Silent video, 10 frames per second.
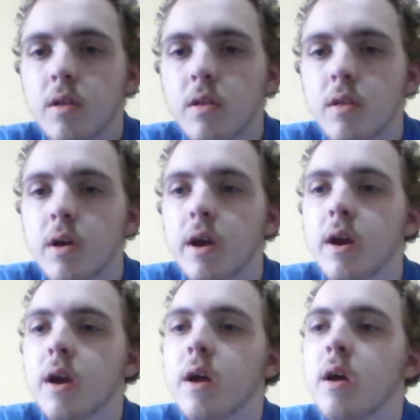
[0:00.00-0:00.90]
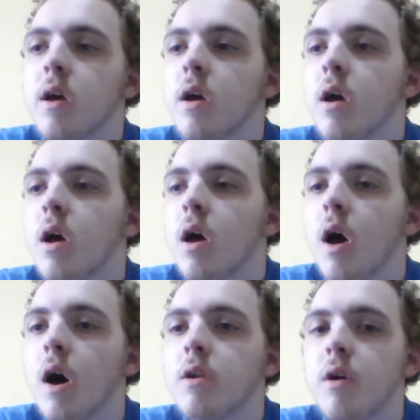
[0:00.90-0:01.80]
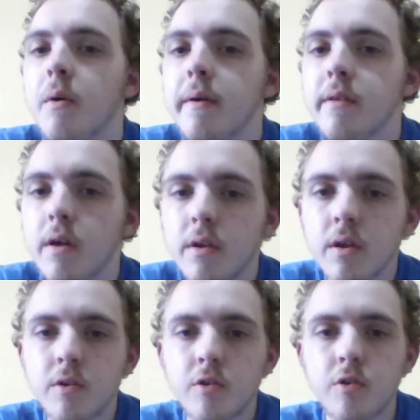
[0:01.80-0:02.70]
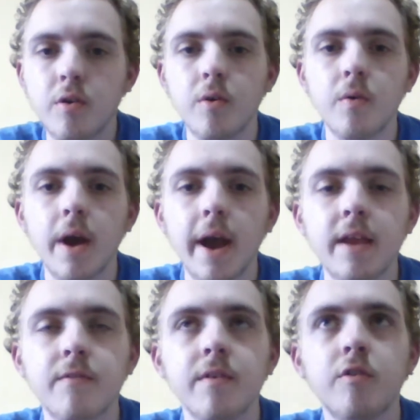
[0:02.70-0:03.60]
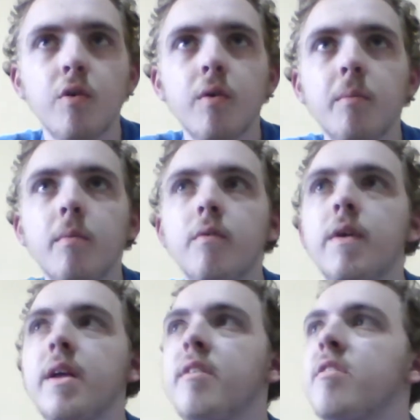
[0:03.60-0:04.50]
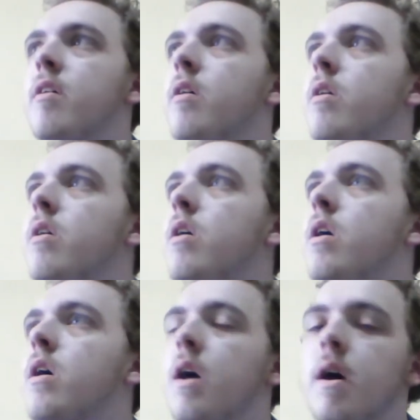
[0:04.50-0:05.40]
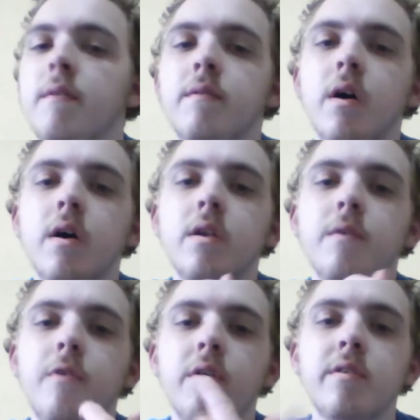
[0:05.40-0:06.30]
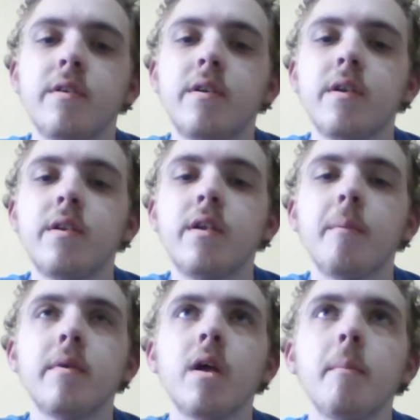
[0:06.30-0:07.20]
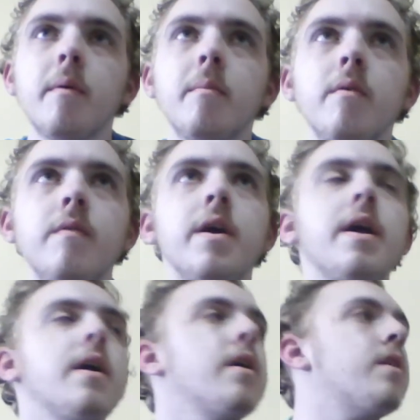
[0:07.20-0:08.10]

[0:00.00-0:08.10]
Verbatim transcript: Like, I know I've done the two Ace Ventura movies. I've done the first Dumb and Dumber movie.